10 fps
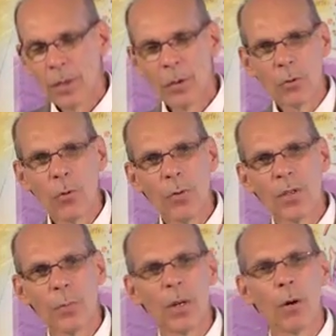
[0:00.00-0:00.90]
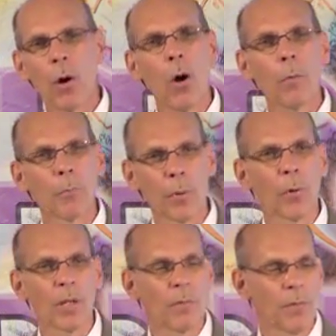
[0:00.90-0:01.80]
The truth is we are all
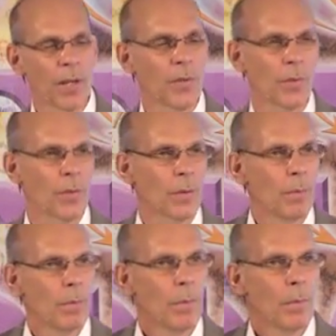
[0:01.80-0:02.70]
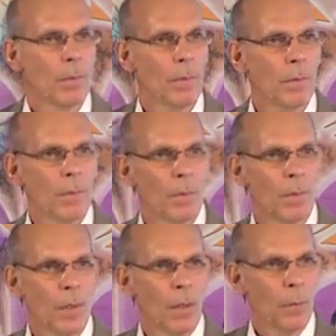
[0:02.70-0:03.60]
broken vessels.
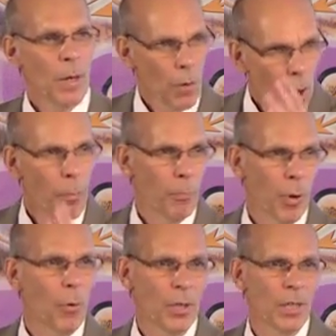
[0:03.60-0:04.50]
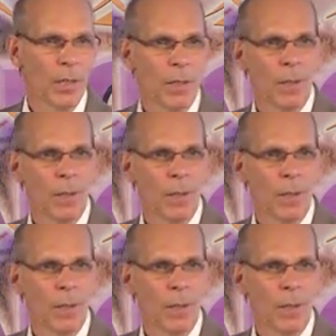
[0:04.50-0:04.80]
We are all broken.